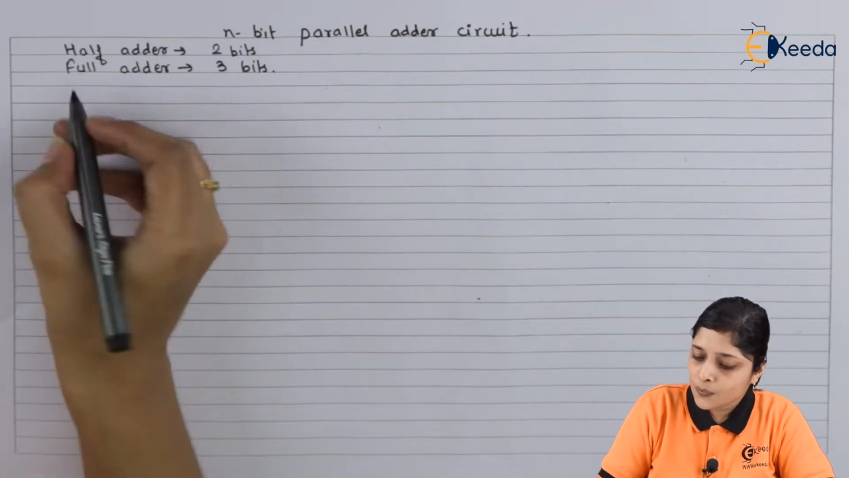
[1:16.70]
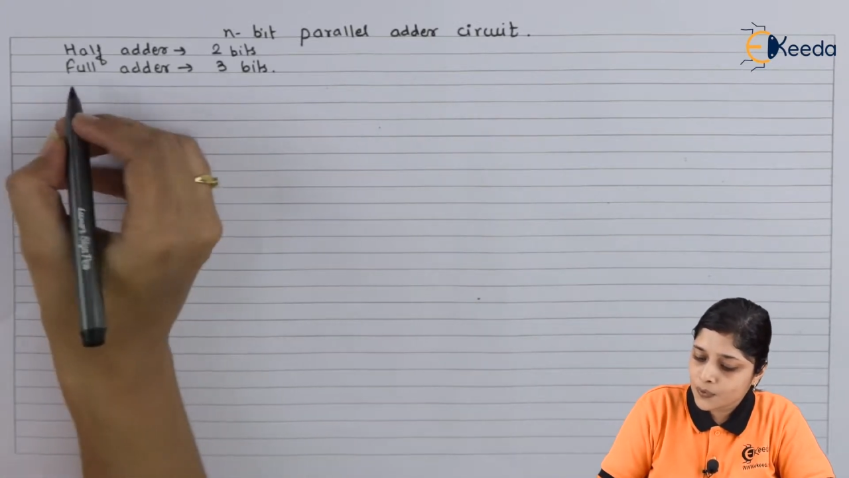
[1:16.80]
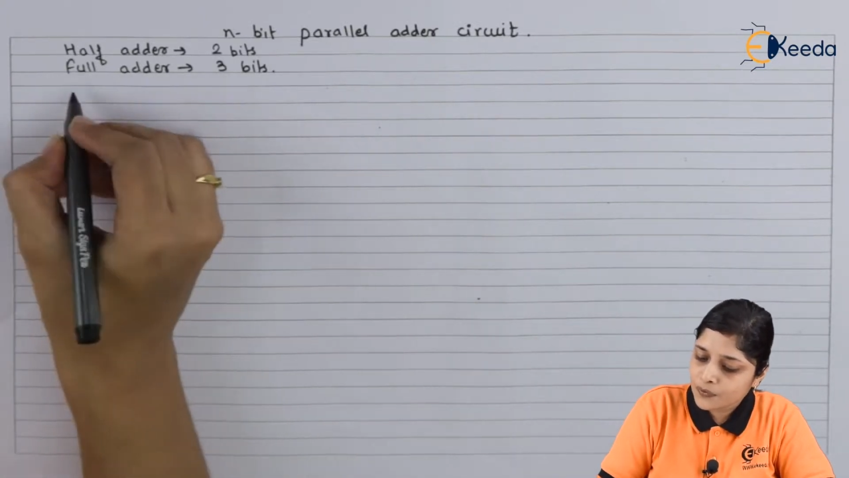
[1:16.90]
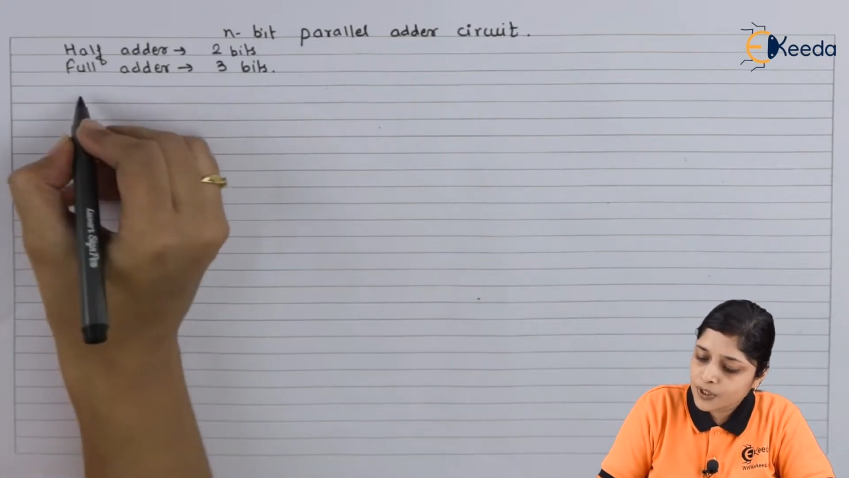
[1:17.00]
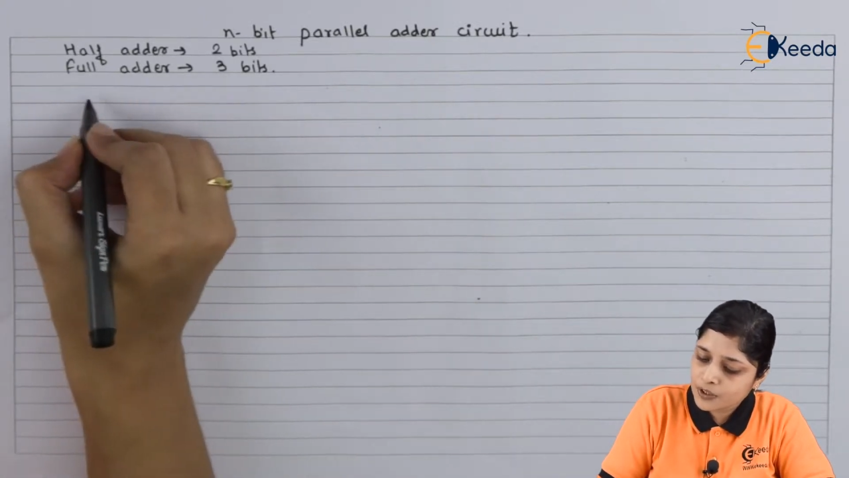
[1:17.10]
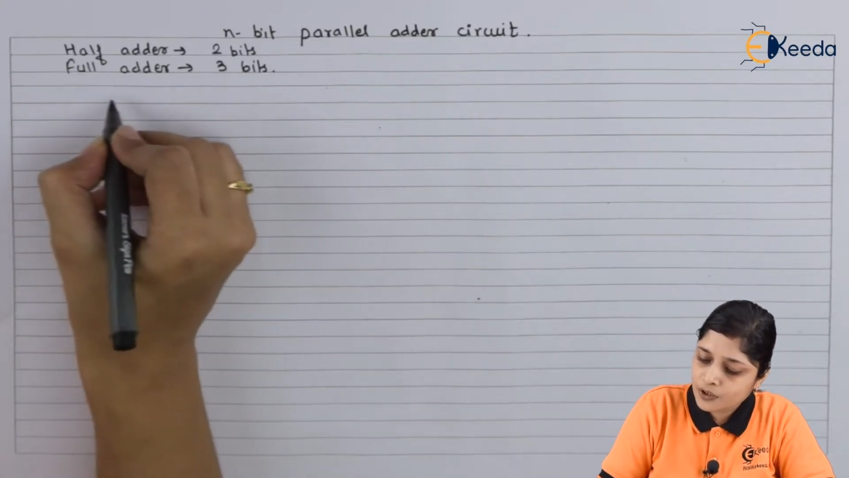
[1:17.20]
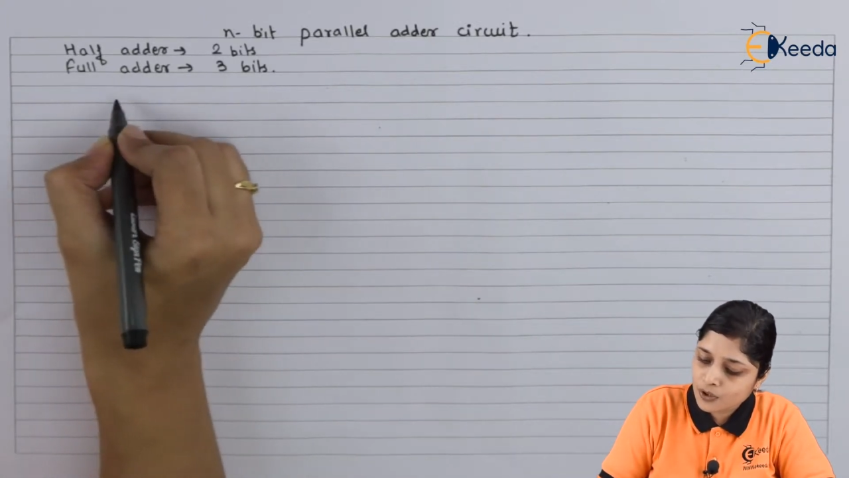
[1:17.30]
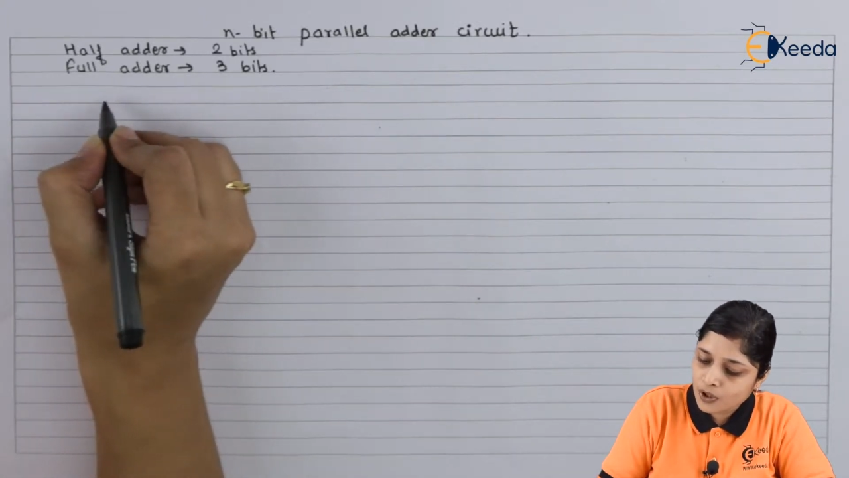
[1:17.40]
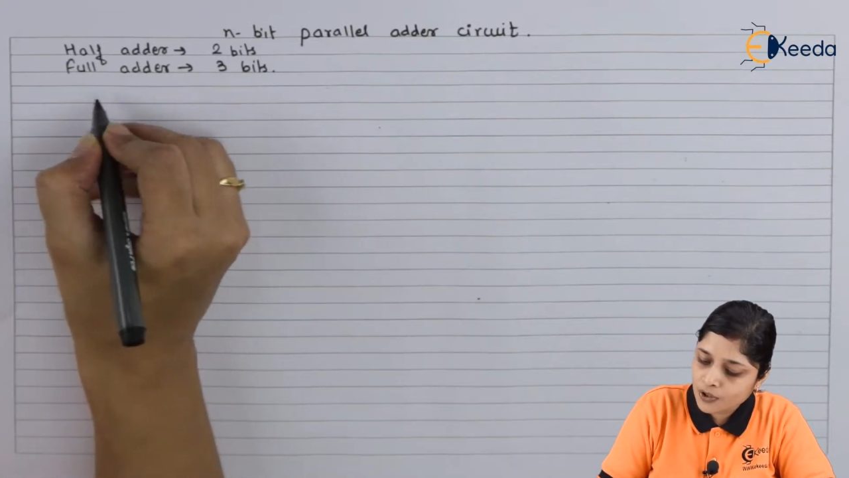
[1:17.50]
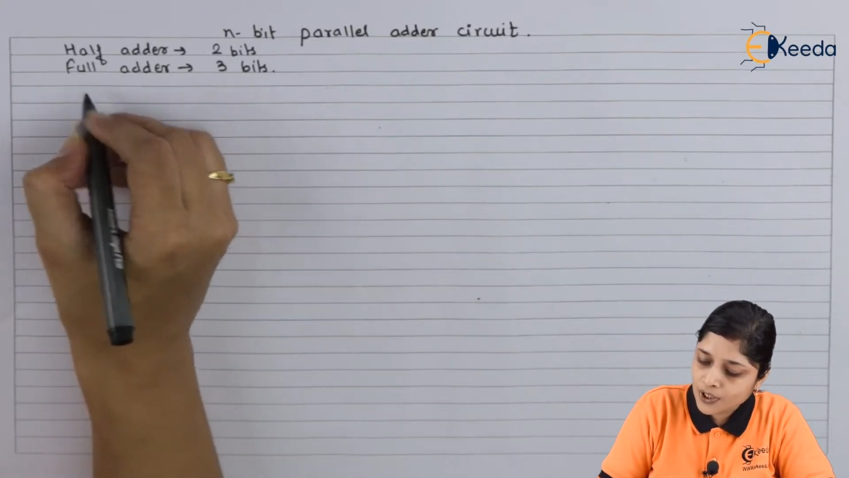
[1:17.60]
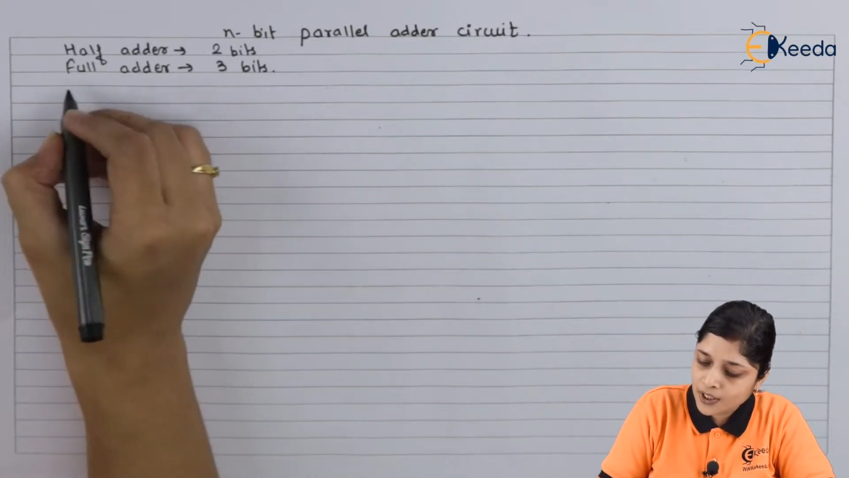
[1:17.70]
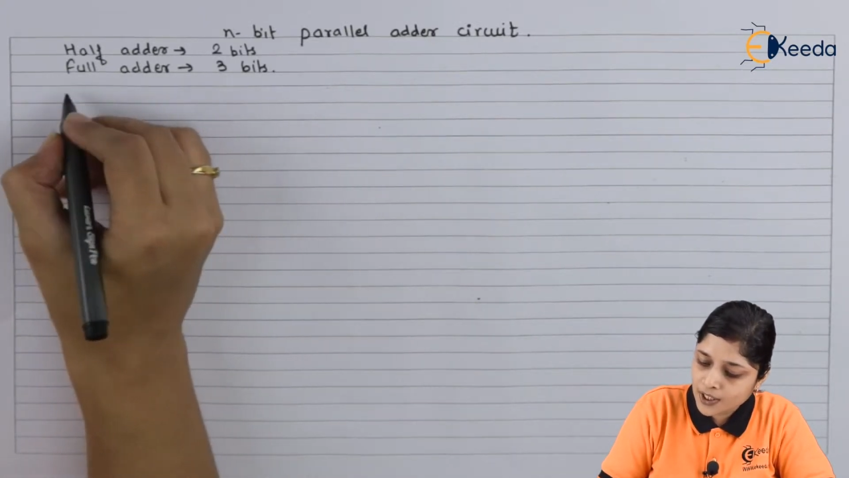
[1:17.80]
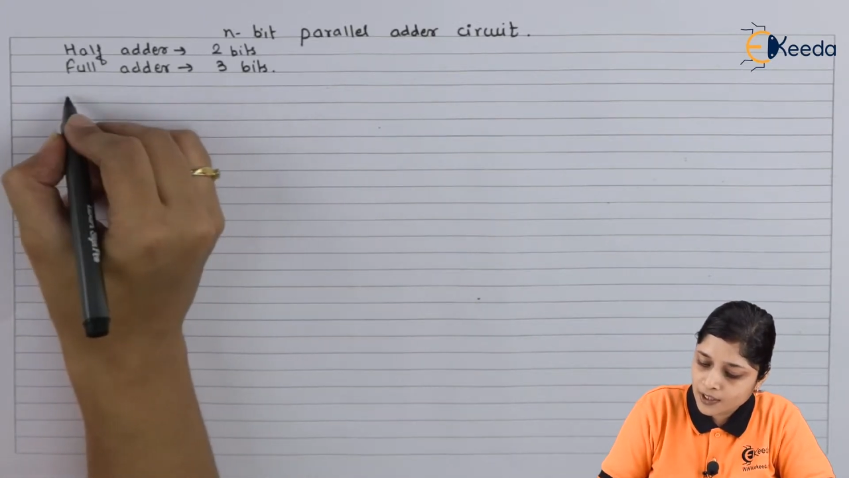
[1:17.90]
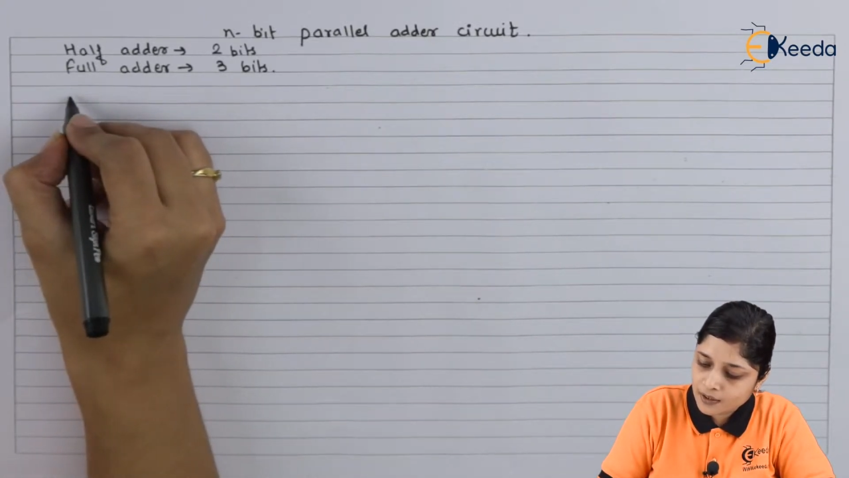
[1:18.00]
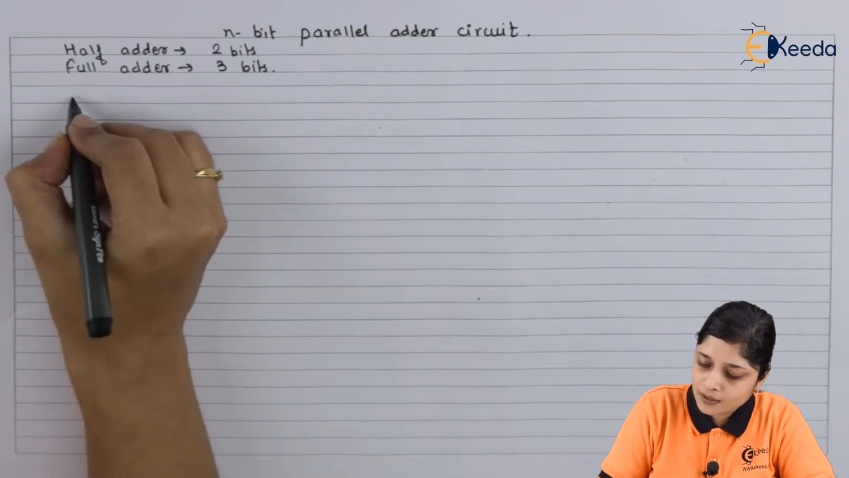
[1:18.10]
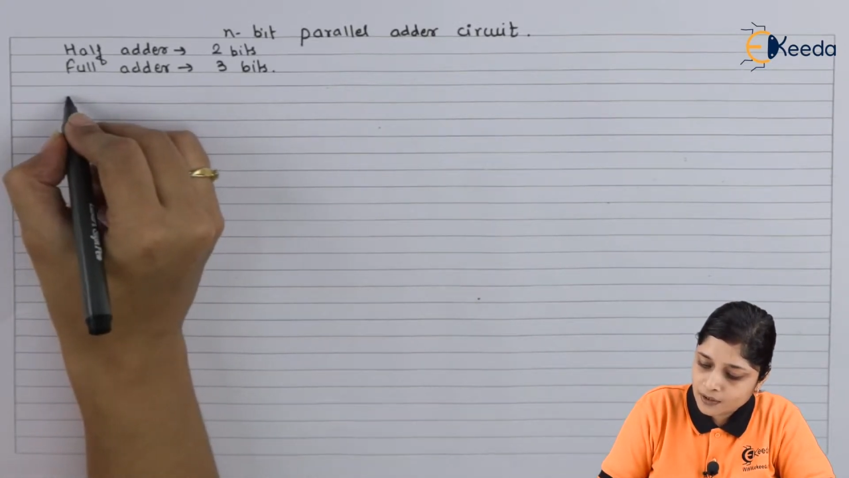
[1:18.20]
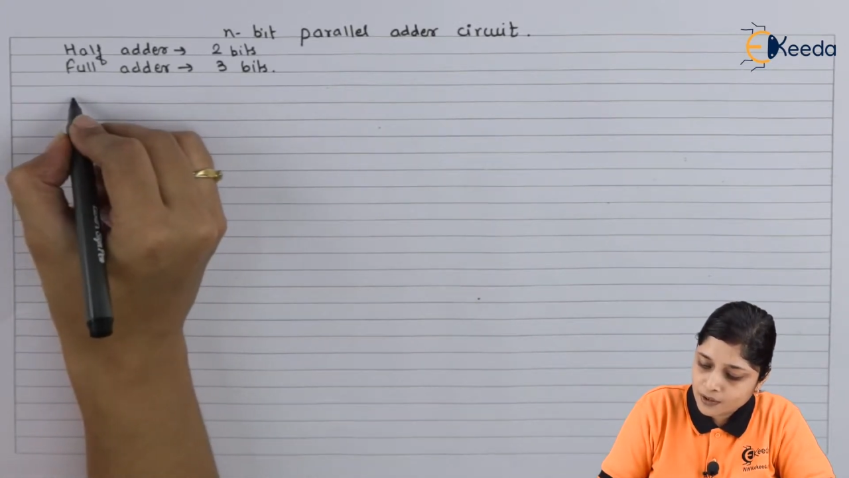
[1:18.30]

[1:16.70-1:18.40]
We will draw here